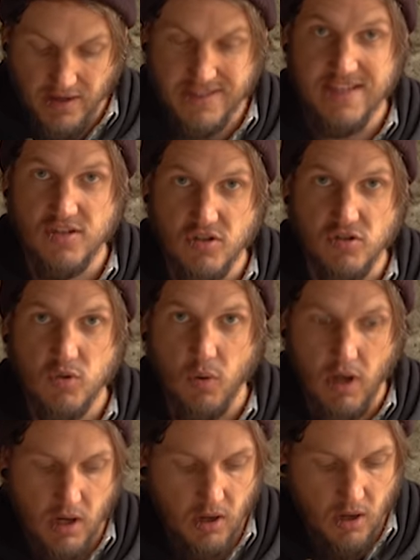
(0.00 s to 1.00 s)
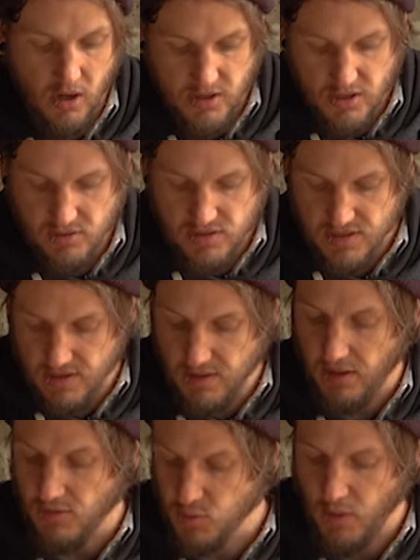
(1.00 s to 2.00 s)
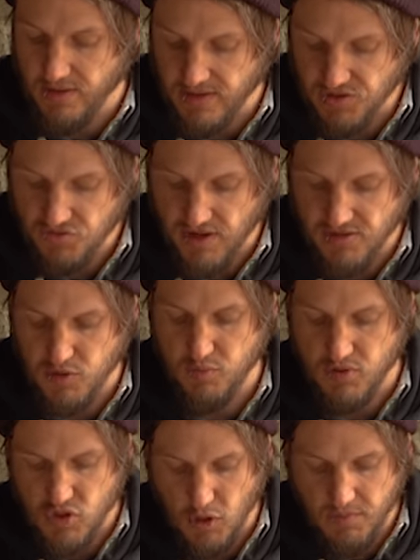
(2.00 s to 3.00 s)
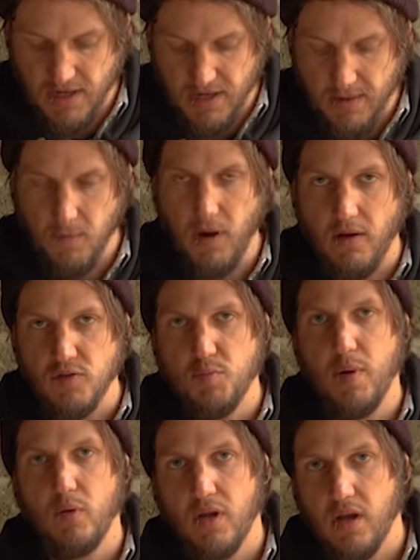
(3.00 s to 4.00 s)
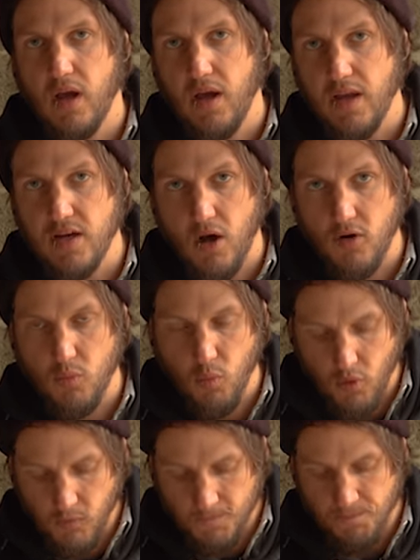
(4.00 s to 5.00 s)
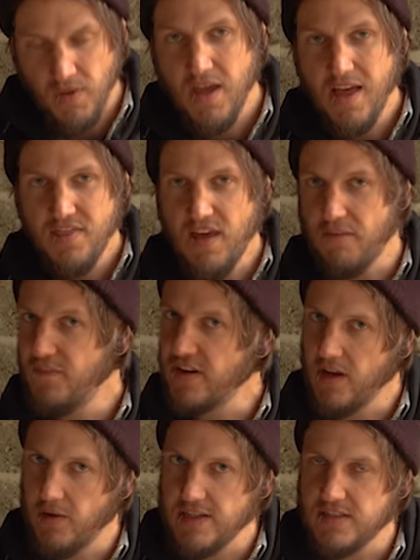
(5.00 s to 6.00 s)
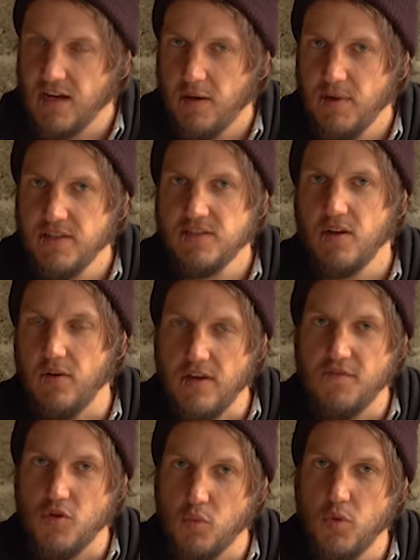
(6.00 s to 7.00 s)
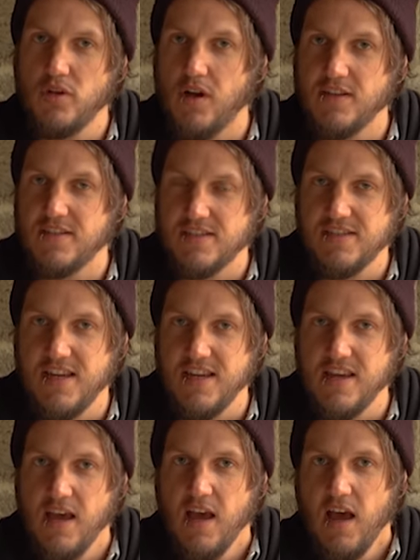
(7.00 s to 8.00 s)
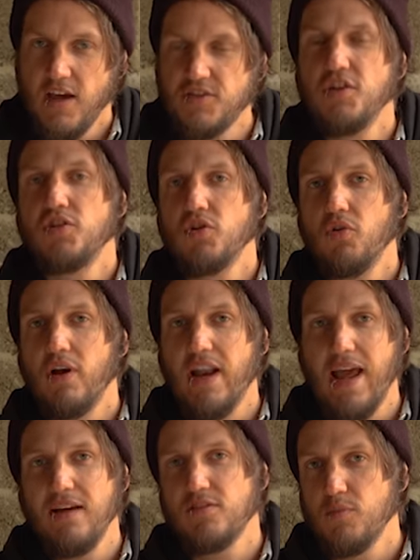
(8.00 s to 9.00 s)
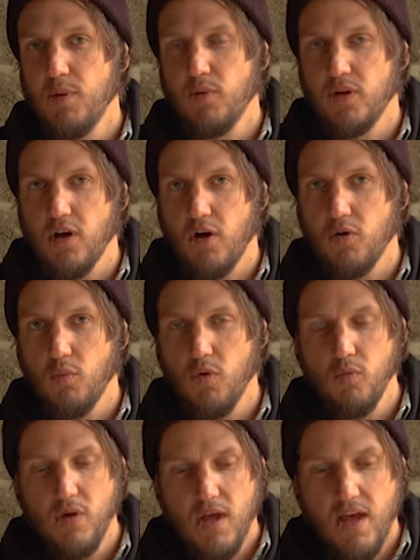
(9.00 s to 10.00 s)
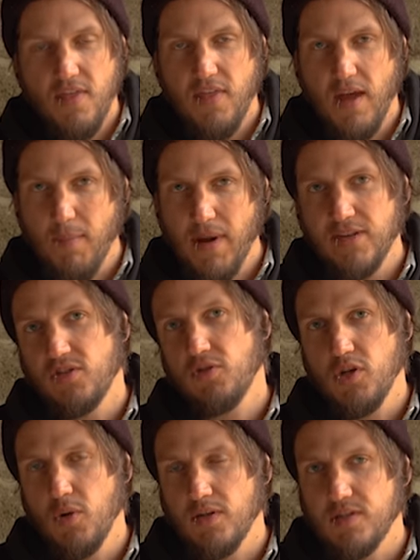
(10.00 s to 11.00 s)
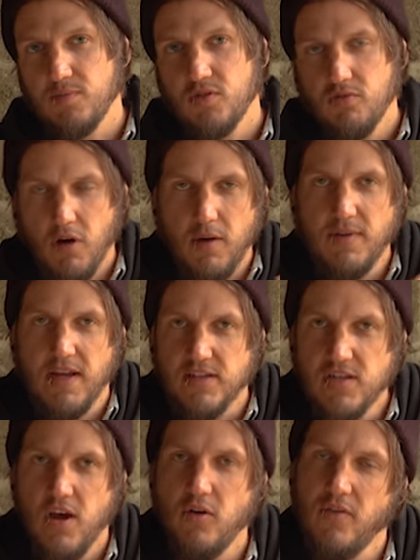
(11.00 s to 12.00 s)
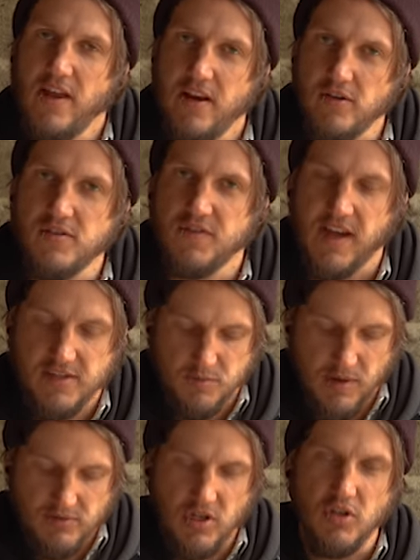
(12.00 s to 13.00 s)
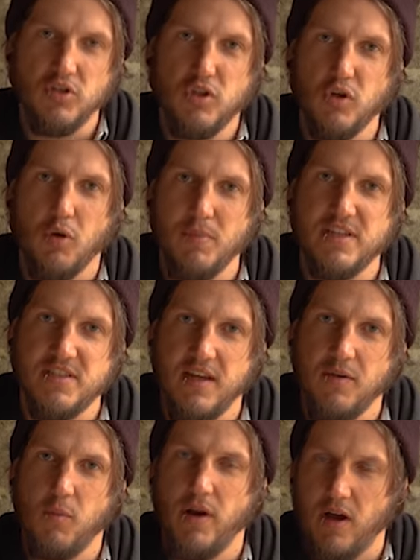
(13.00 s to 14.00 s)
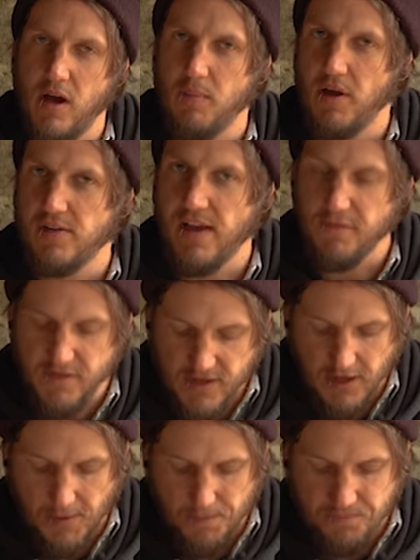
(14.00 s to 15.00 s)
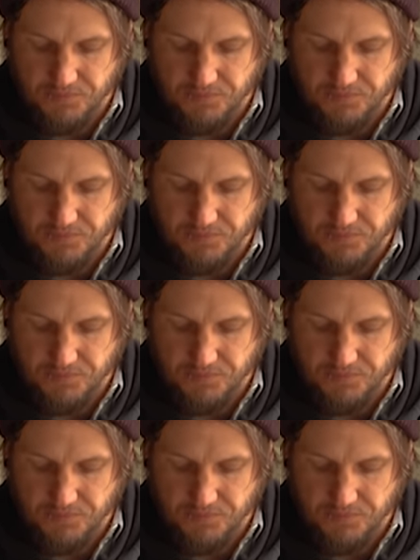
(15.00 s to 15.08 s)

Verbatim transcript: I did use quite a lot. I used, I was wearing these trousers predominantly when I was building a garden wall. That video is coming, so if you would like to see a tutorial on how to build a garden wall, then make sure you are subscribed and turn on that notification bell so you do not miss it when I upload that video.